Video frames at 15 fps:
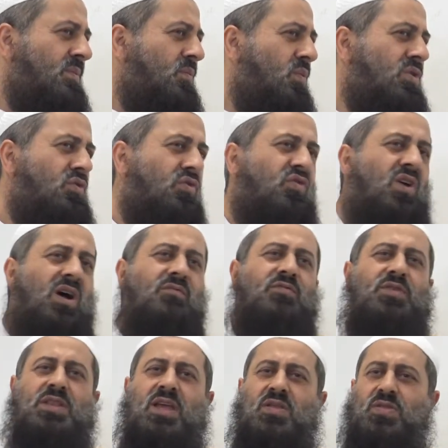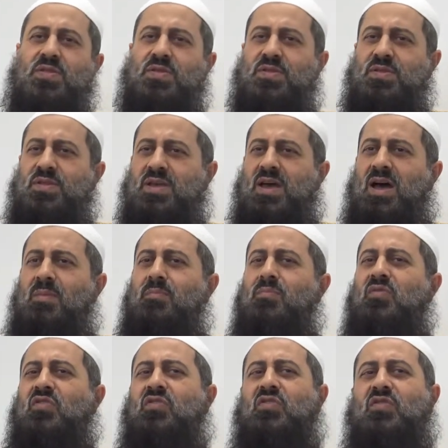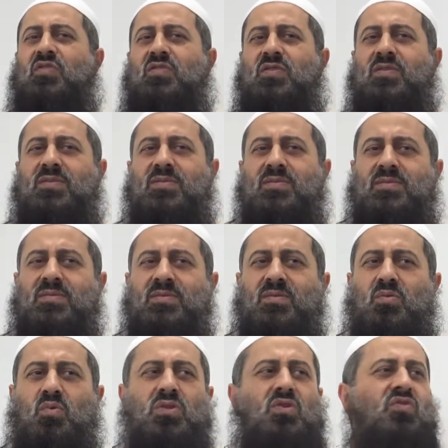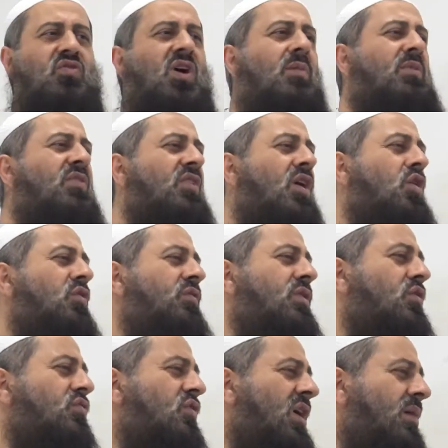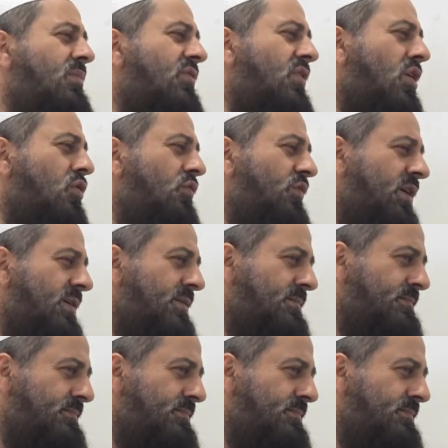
When your time for death comes, when your time is over, your time is over.